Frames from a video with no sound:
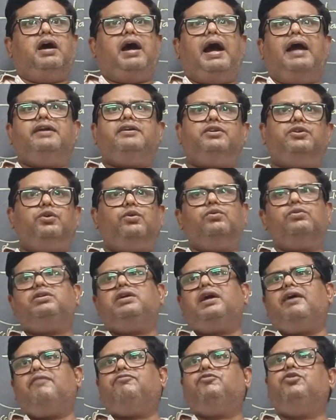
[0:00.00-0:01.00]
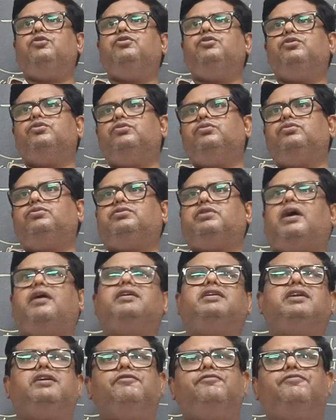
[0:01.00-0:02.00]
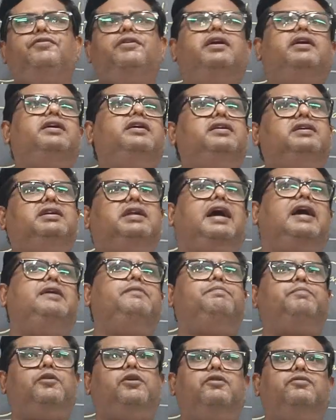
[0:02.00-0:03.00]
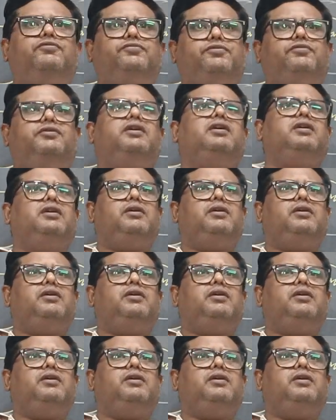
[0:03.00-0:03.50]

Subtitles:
I don't have to use a different type of